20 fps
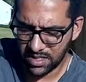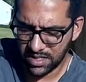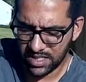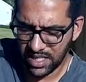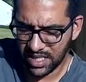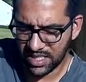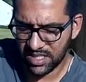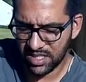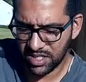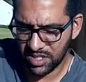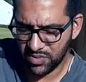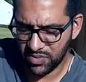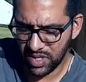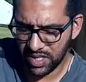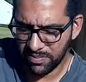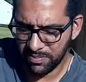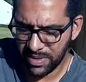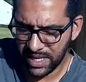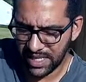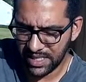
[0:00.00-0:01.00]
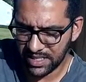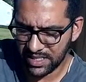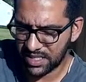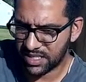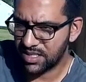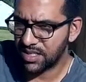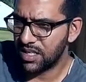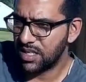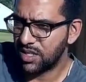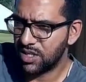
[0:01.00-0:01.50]
Texas rig
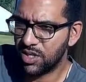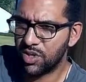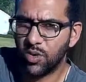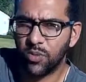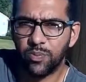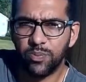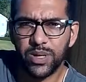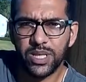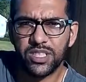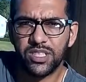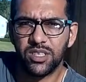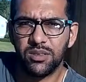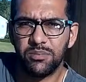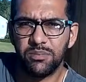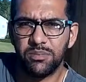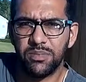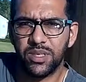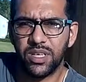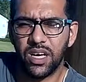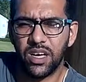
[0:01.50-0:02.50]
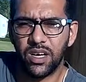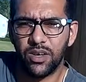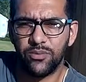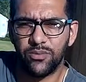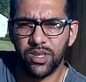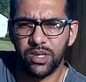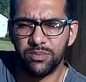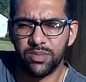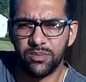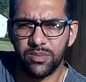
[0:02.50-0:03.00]
baits. You know, pitch them,
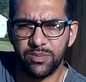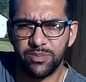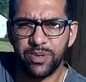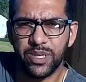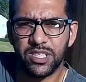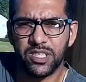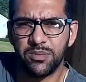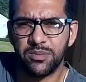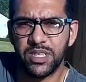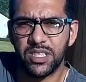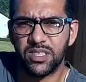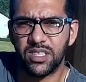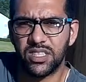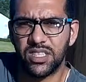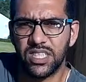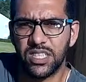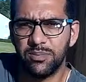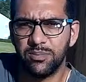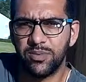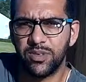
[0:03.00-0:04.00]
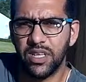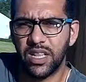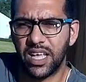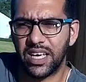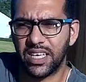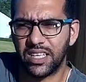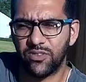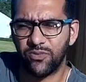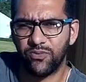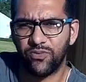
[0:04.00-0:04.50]
flip them and pitch them into deep,
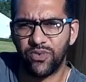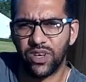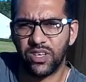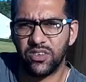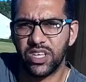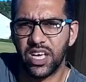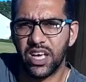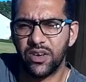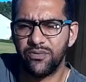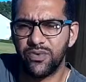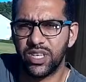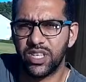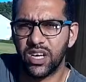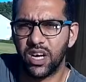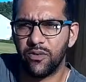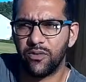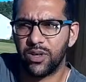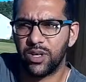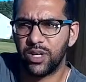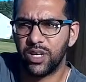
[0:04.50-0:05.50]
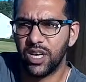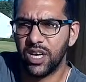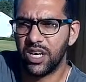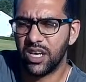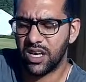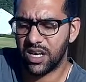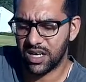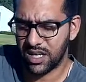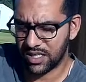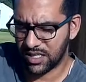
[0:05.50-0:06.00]
like very heavy cover.
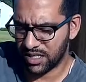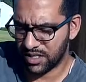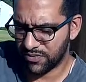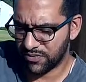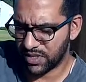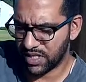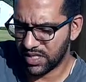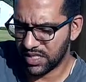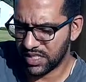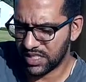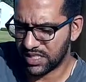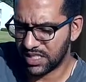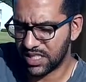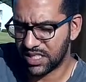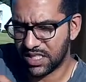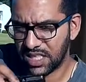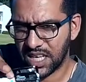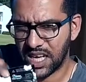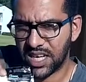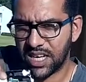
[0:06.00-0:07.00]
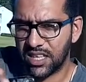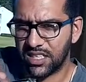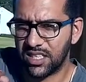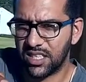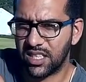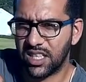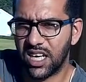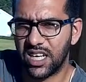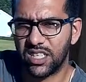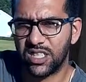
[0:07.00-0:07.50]
They're very easy to kind of,
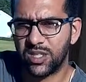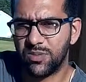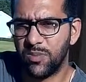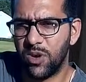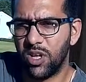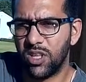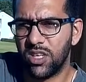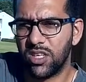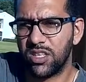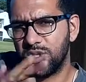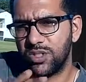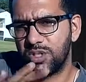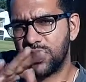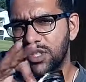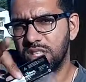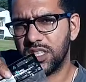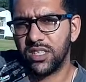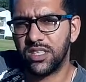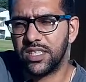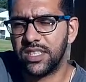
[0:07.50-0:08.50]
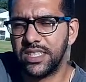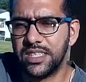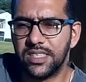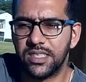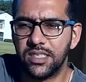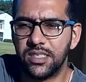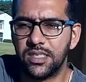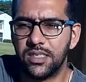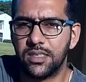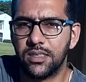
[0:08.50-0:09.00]
they're kind of smaller, so they're
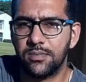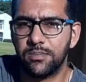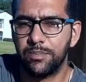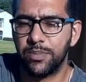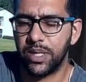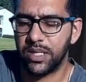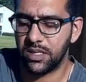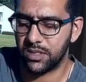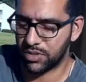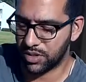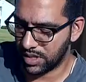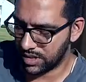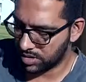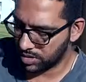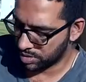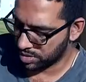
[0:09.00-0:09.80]
easy to penetrate